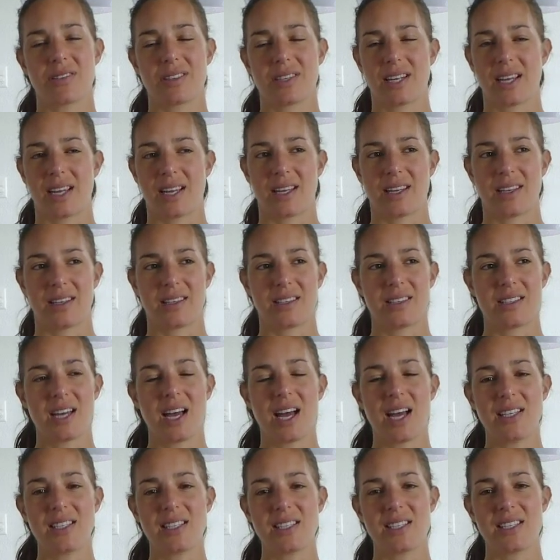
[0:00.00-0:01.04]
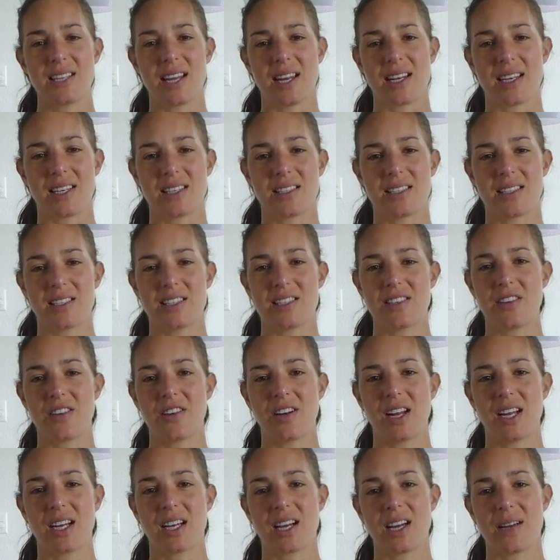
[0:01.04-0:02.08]
okay, it's hard to say because it's not
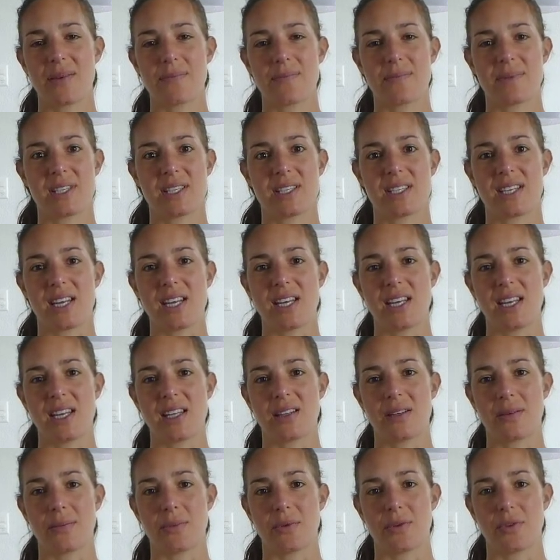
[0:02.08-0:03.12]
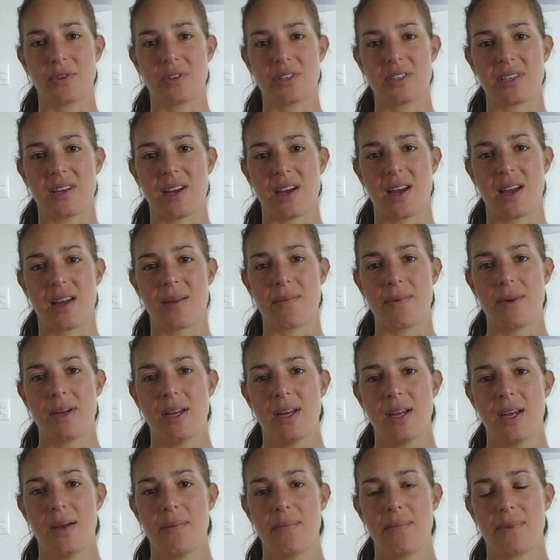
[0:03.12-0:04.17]
like I'm seeking them all the time,
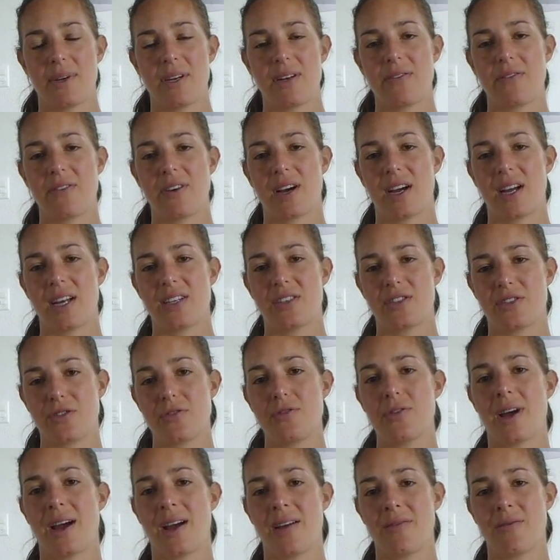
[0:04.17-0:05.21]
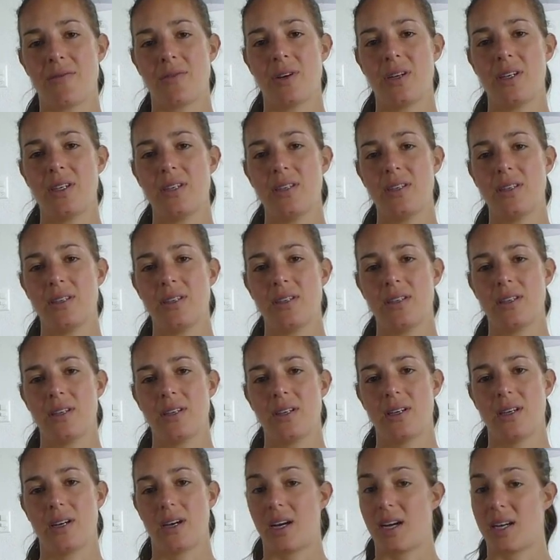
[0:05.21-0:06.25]
but if I do have one,
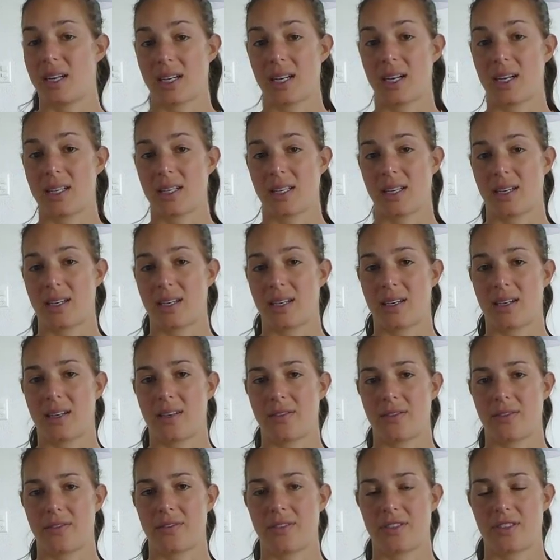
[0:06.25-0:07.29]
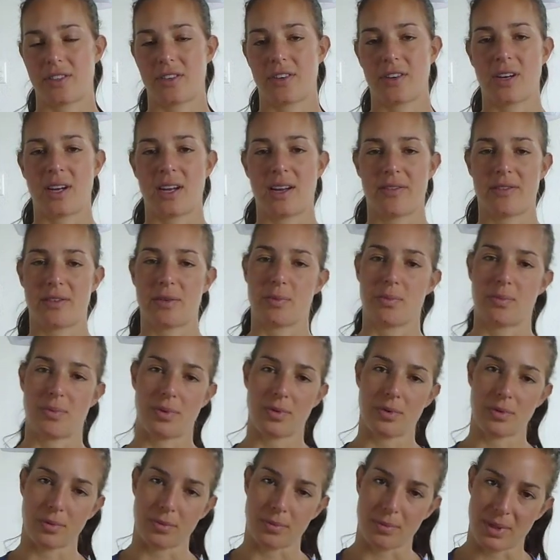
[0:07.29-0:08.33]
I can't get enough. so I have to
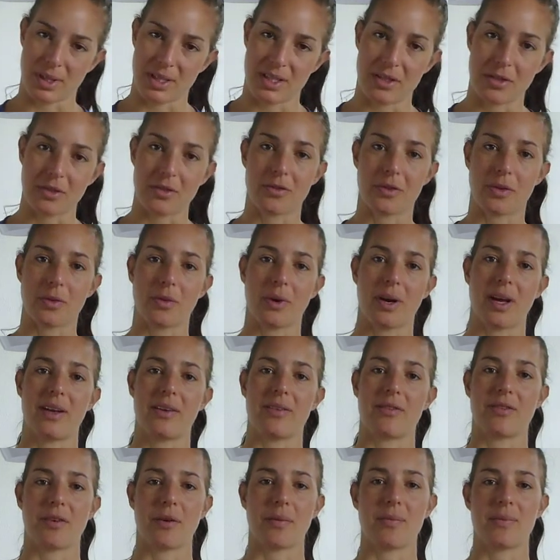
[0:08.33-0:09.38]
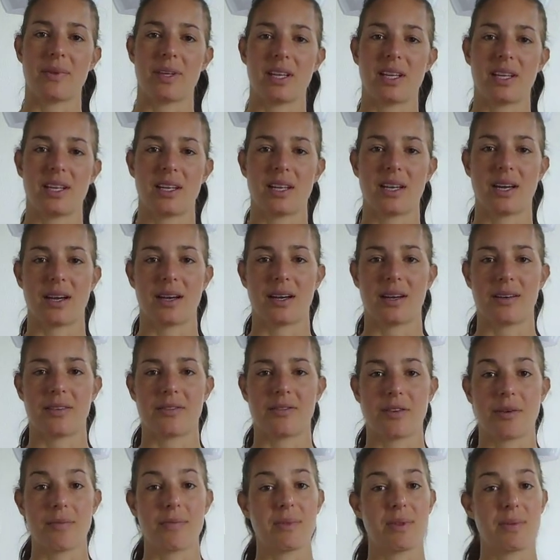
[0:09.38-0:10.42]
pull myself away from the
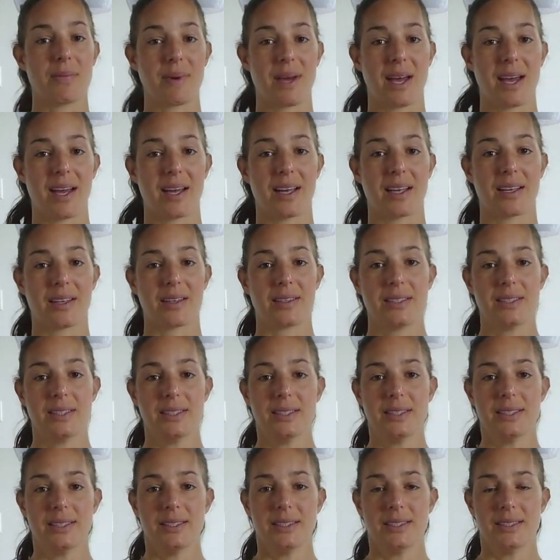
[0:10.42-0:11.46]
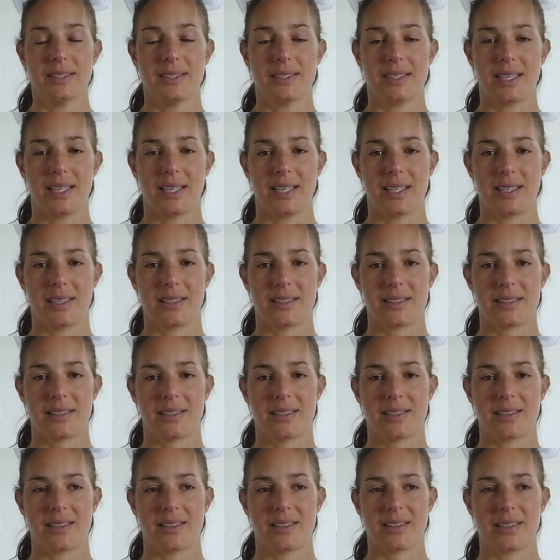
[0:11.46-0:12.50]
bag. And
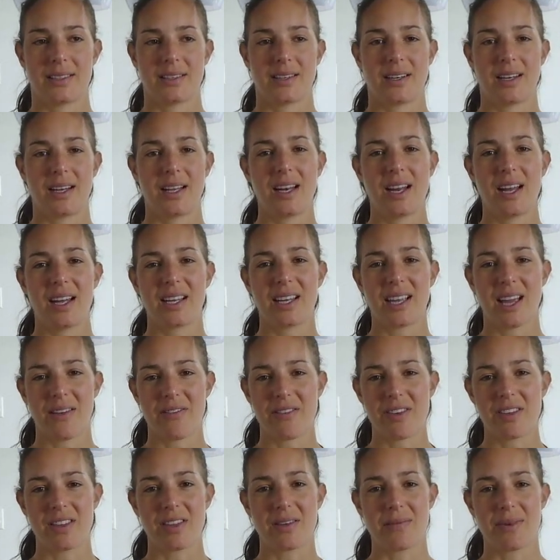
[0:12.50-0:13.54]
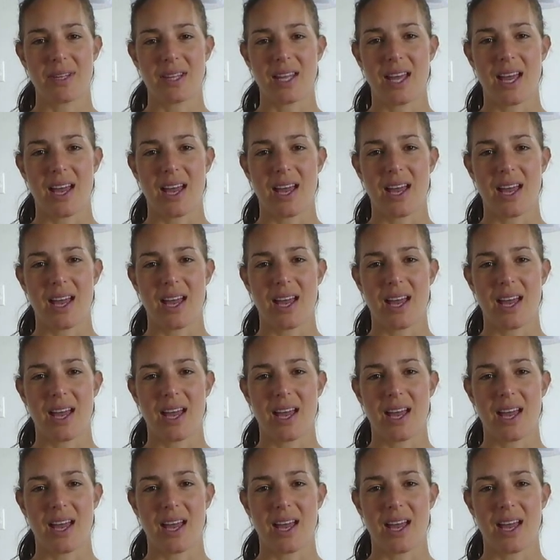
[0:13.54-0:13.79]
I like having them in the